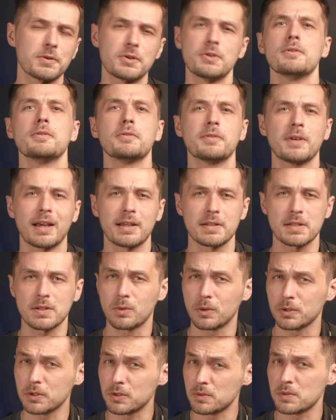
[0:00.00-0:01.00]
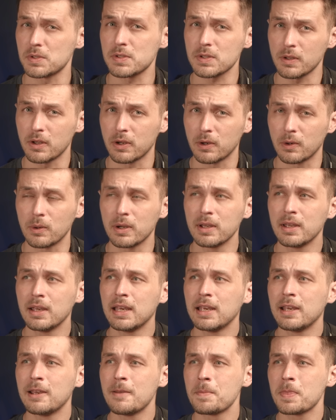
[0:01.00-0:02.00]
too fast nor too slow.
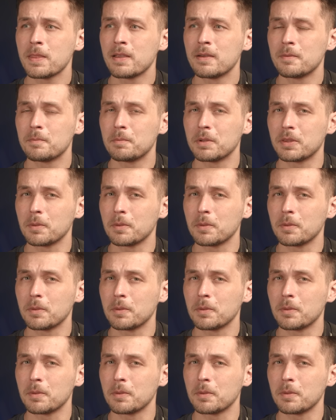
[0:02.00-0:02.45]
But